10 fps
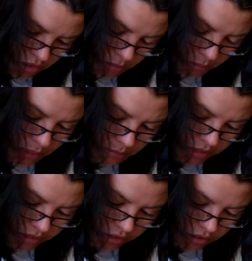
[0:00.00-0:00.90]
It might be a
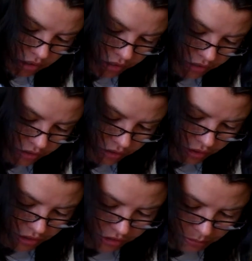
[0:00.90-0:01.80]
little hard to
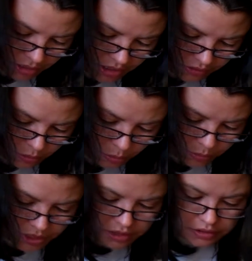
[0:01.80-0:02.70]
start, so you might have to
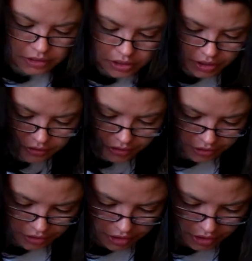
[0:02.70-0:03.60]
wiggle it in there
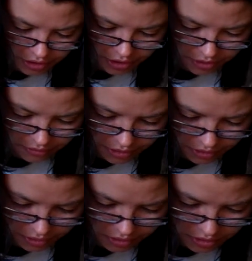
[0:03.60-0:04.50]
to get it going.